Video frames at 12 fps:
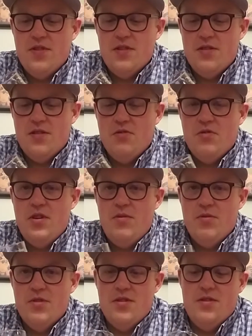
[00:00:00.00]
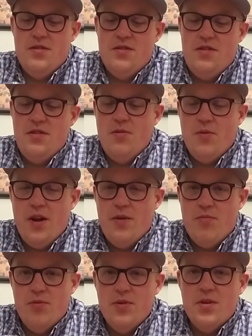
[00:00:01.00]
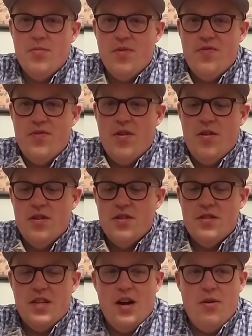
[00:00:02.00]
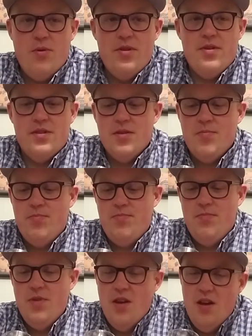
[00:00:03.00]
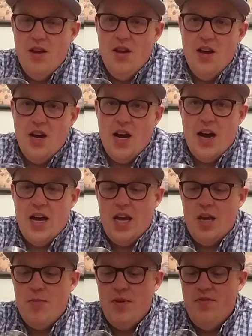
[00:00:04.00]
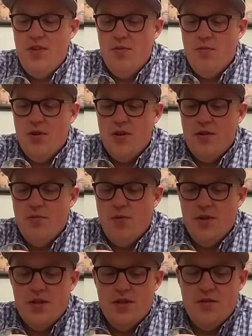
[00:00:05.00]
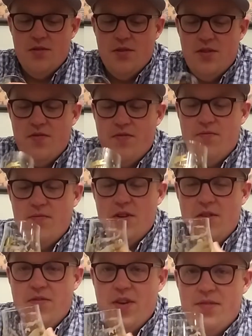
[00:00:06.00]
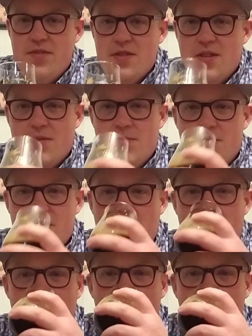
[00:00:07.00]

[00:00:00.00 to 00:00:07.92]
silky, which is, you know, what I really prefer in a stout, whether it's a high ABV one or one that's only, you know, 5 to 6%.